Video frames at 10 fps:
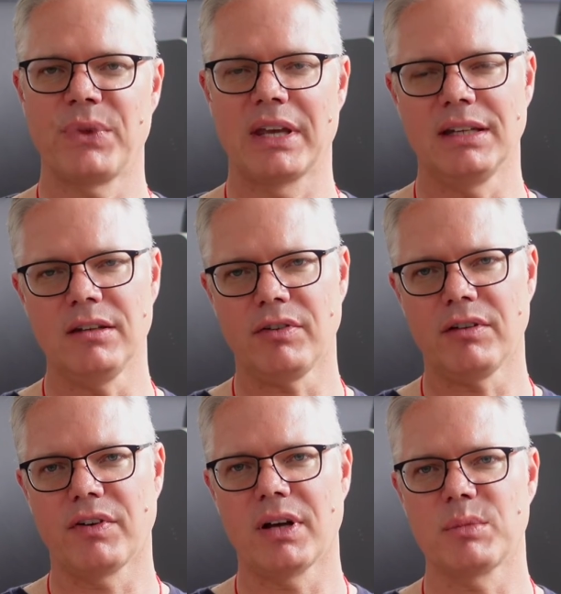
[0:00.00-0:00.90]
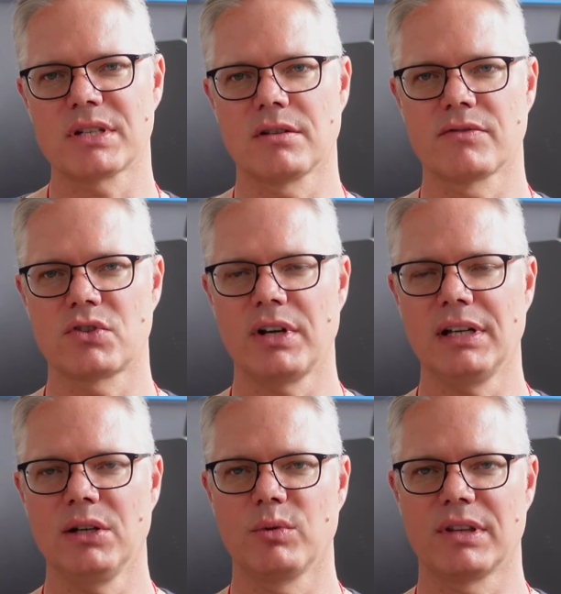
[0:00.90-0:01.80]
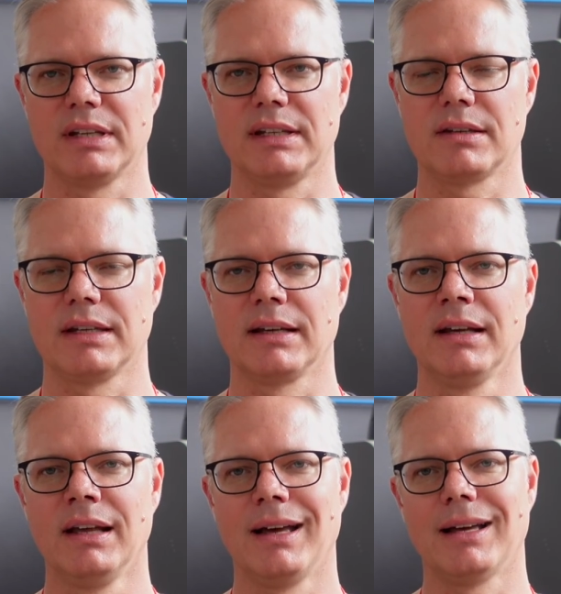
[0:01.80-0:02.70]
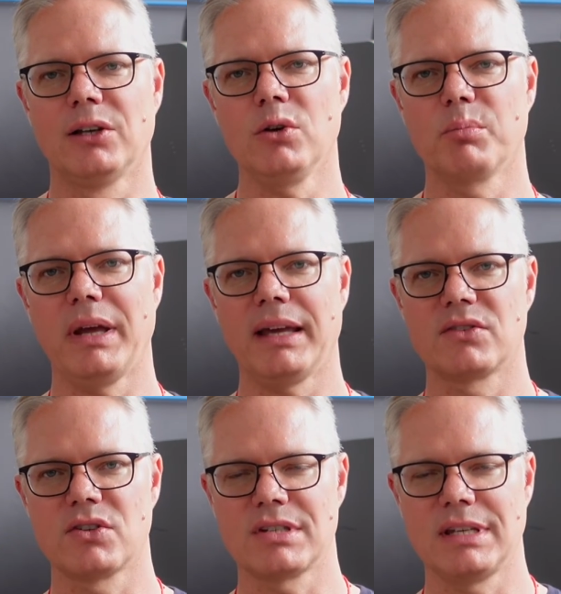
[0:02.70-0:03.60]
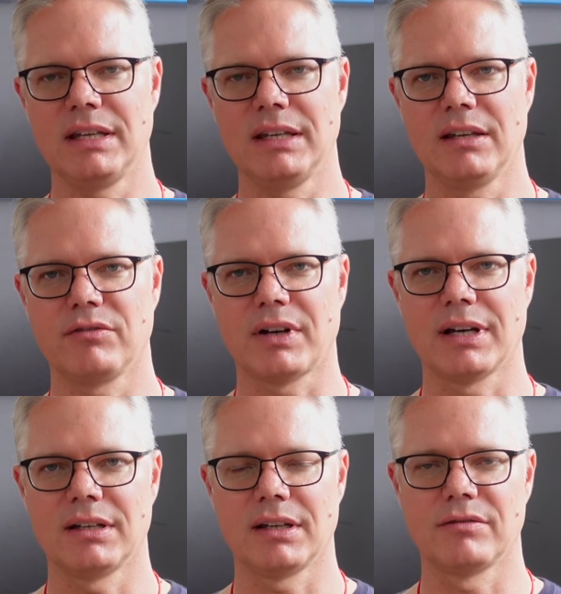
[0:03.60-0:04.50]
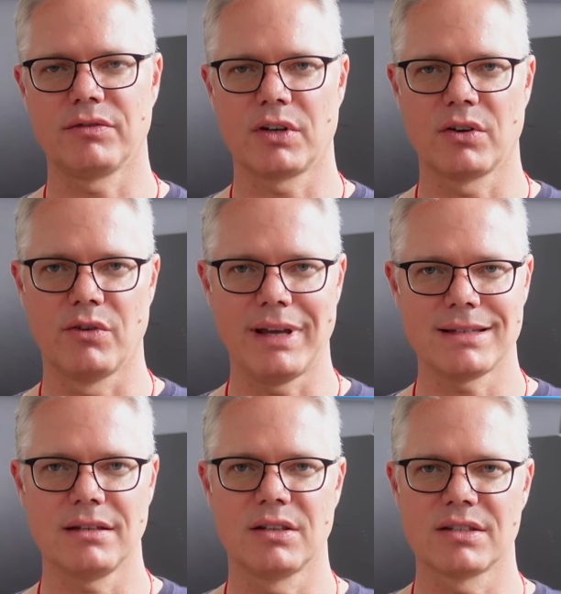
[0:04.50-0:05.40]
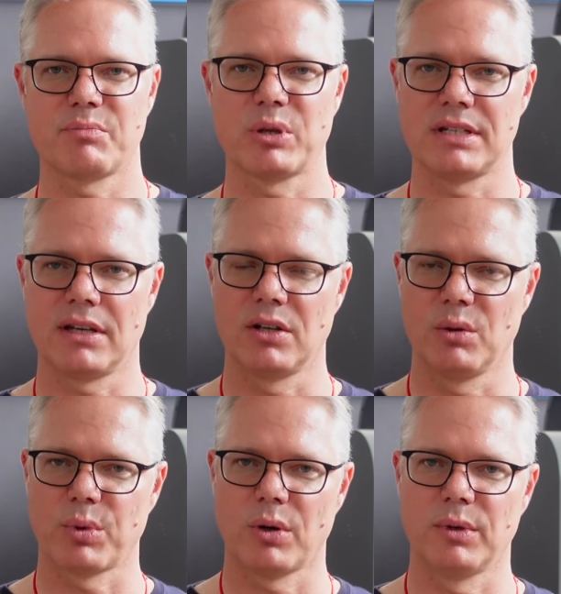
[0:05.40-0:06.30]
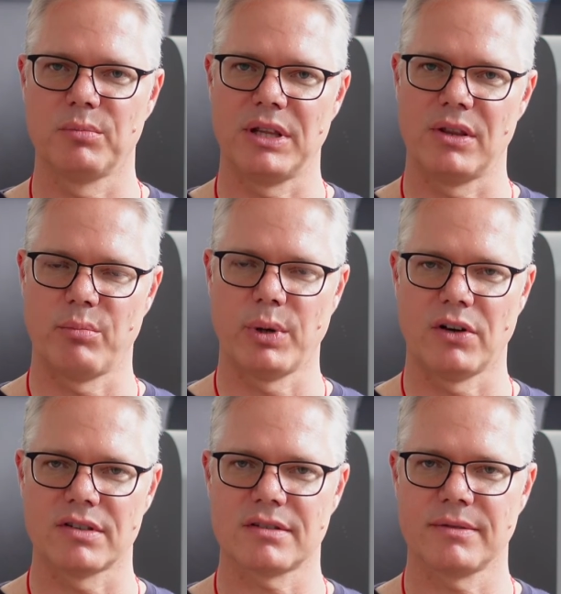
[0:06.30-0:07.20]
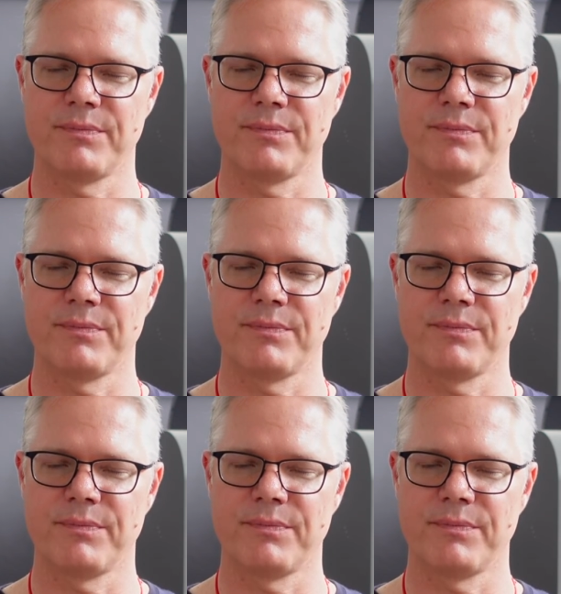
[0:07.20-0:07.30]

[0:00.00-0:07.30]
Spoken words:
and if I find myself struggling with anything, I look back to see if I have corrected this particular problem in the past.